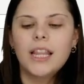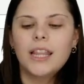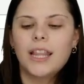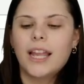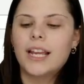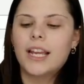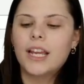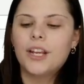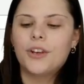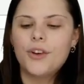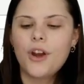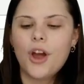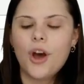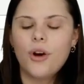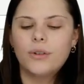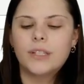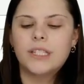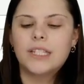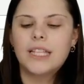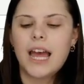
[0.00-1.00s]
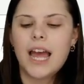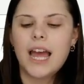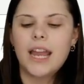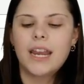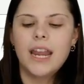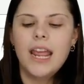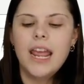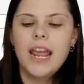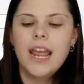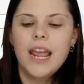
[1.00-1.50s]
Like it knows
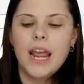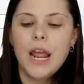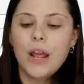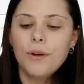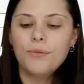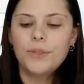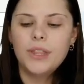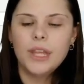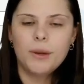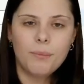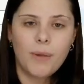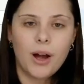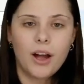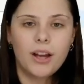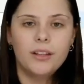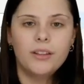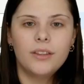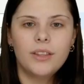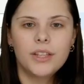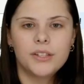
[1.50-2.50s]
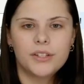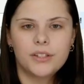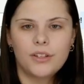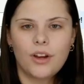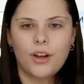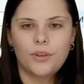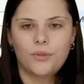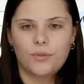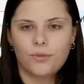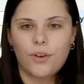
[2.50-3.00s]
that if the month is
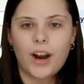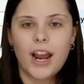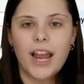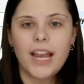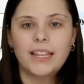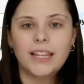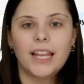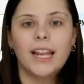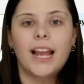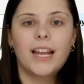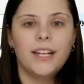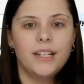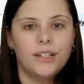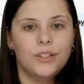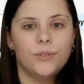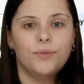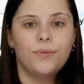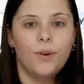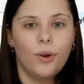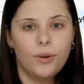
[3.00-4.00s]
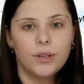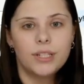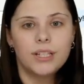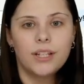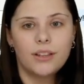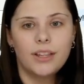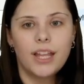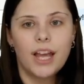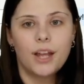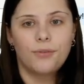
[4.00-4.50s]
not right, like I need to focus
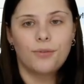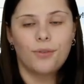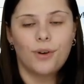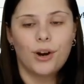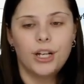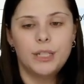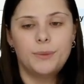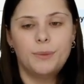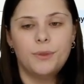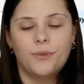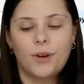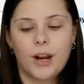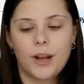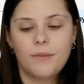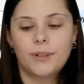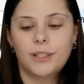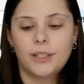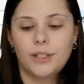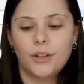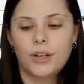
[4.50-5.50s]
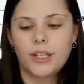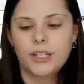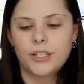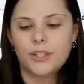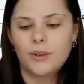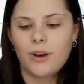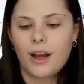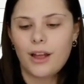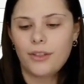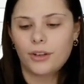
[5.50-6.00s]
on that first before I even look
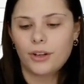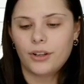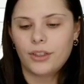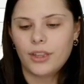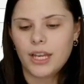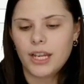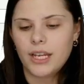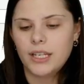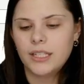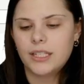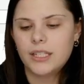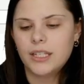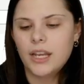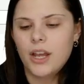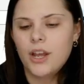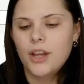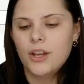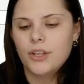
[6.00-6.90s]
into other things.